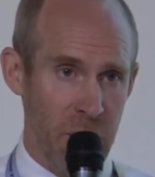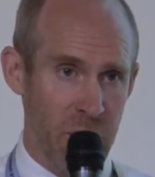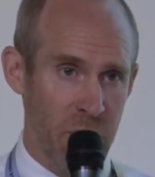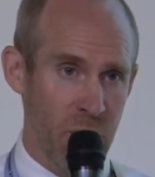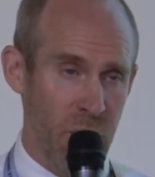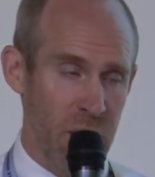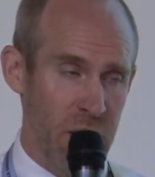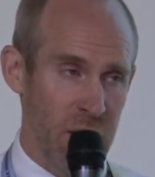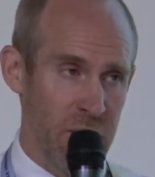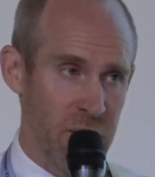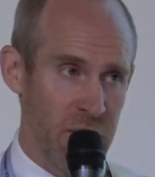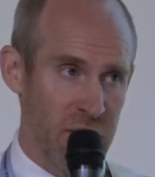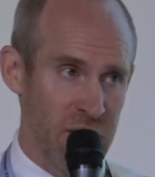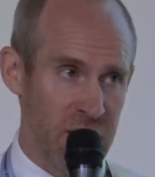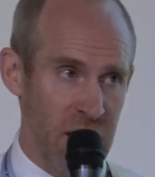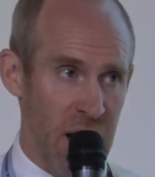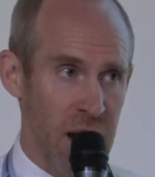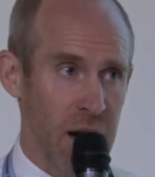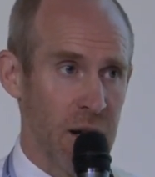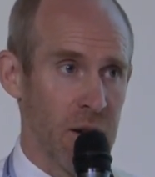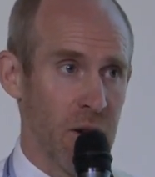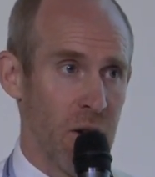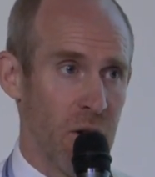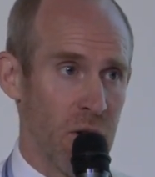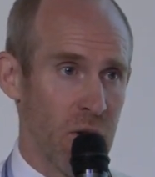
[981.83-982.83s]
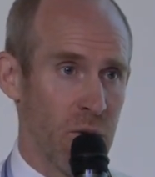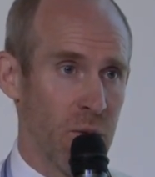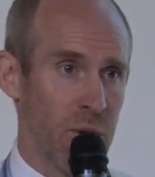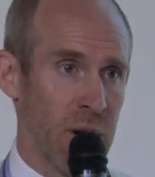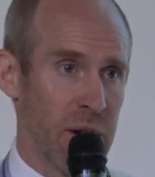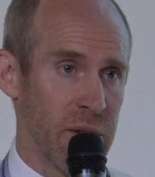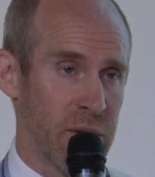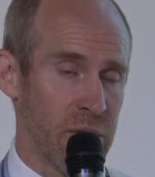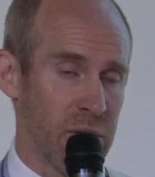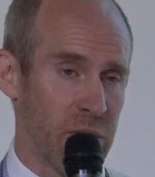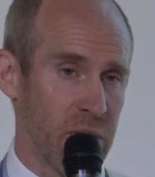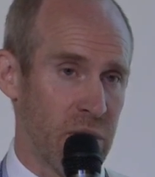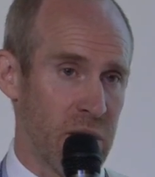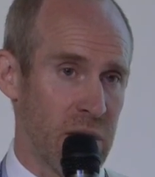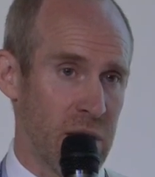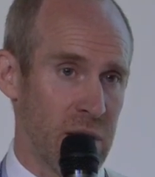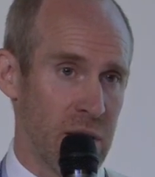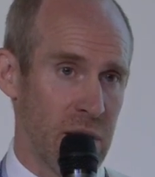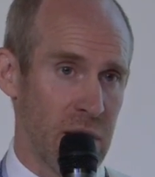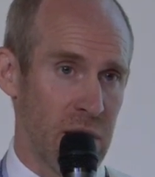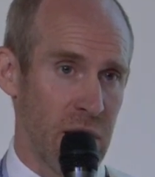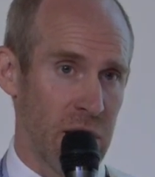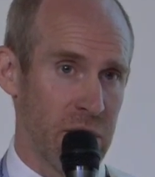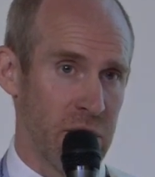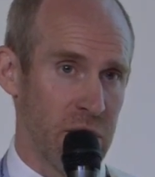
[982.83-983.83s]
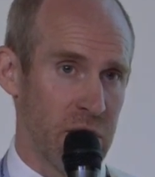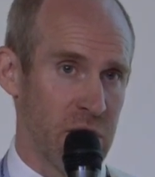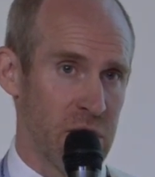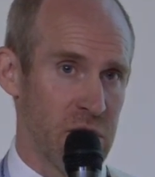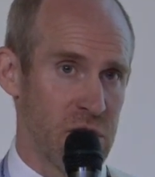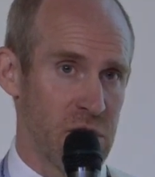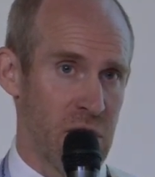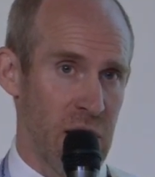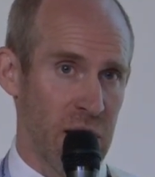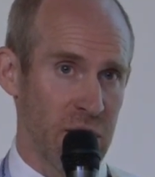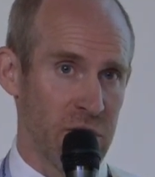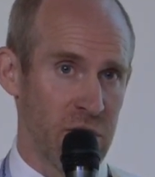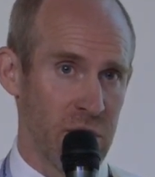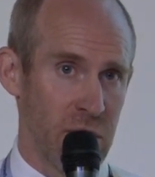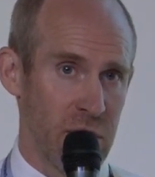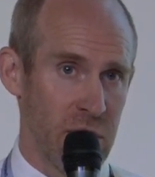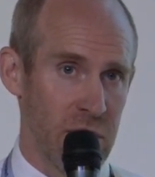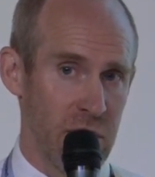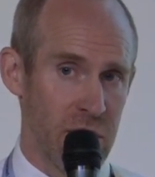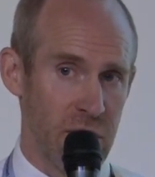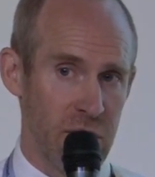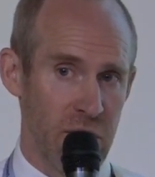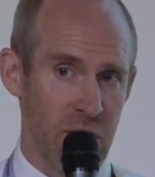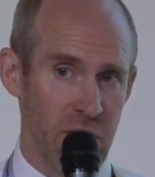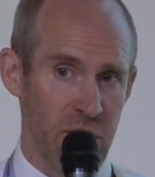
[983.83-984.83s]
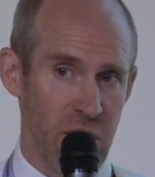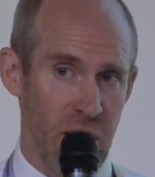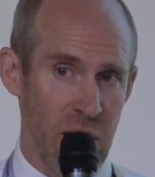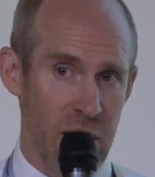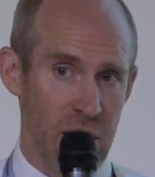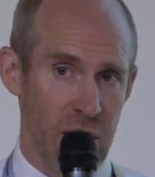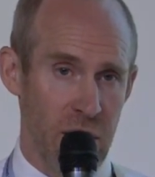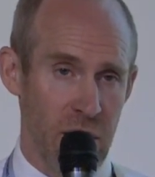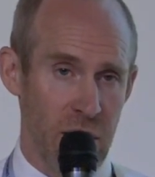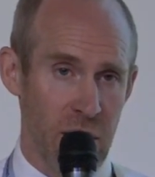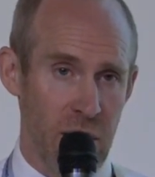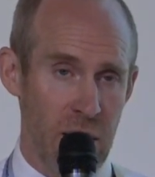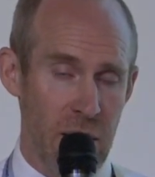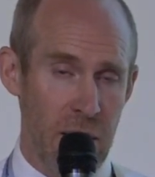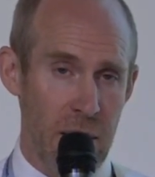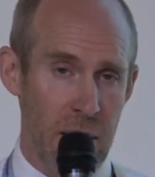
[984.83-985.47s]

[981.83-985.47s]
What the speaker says: where you have a dialogue with the contractor and the designer.